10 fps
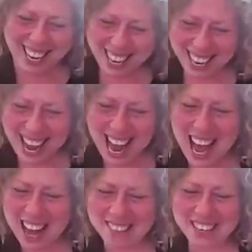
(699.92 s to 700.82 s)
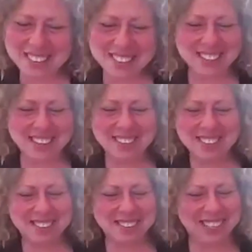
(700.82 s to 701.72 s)
It
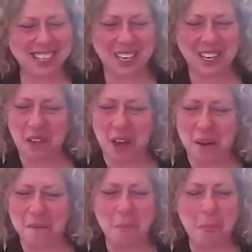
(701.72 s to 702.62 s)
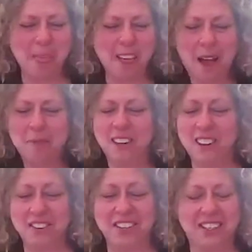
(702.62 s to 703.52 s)
was tricky. I'm
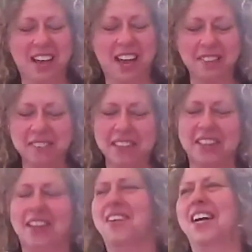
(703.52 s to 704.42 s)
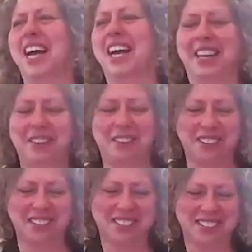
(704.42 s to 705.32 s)
allergic to everything going on
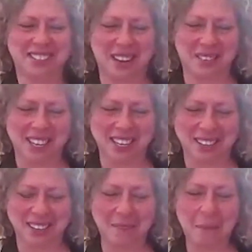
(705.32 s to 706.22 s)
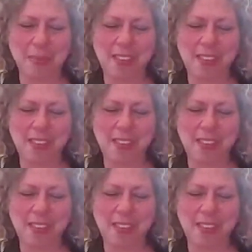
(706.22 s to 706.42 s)
outdoors this time of year.